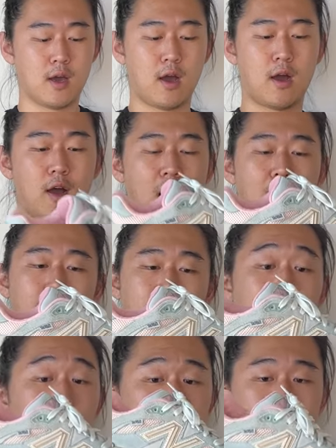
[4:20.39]
I
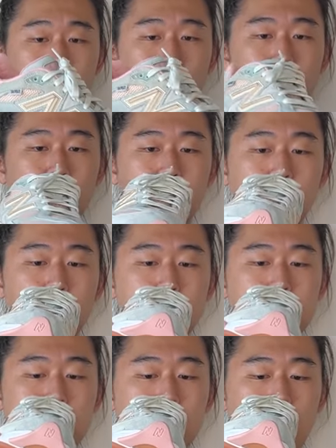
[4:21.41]
personally think it
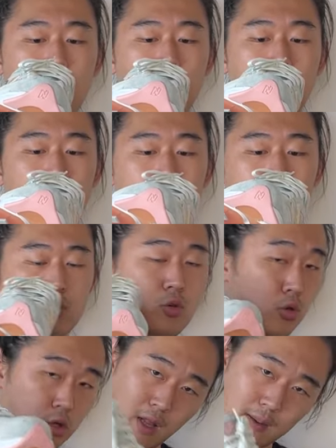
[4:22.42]
is a
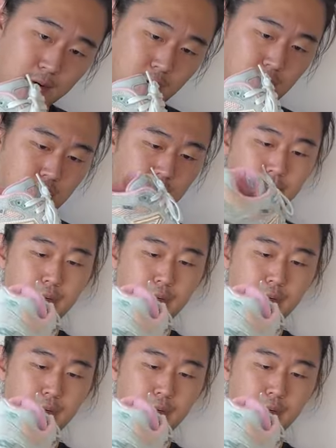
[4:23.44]
cool collaboration,